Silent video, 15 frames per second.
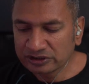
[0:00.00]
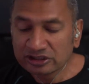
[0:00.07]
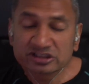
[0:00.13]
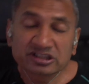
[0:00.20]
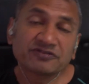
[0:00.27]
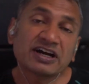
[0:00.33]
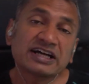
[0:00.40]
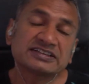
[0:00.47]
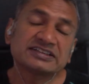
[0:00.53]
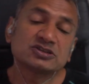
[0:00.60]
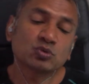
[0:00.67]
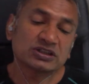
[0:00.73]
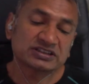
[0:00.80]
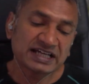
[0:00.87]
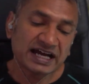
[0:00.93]
So that is
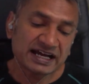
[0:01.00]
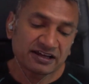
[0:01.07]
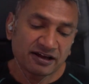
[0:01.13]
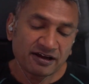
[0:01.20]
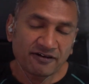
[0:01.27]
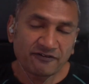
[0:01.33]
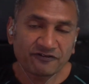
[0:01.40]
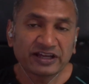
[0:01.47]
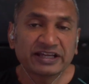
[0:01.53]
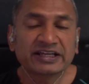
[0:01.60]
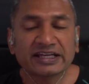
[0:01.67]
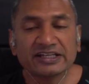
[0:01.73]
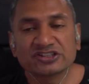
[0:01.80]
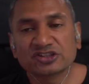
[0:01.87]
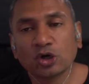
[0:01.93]
what I think
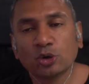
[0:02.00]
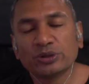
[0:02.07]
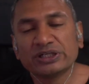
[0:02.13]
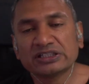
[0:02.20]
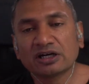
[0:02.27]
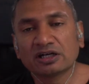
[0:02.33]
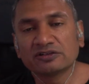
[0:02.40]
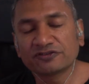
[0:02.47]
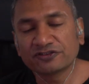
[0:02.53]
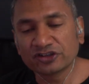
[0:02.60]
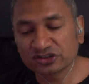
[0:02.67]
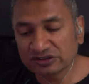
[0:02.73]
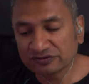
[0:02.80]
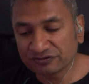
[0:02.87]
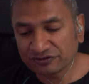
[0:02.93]
is going on,
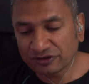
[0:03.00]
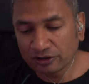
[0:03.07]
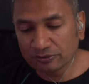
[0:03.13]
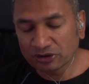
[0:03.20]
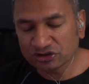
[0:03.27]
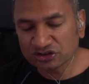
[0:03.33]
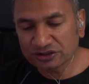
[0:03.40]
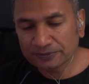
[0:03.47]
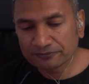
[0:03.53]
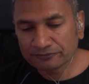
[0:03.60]
first and foremost.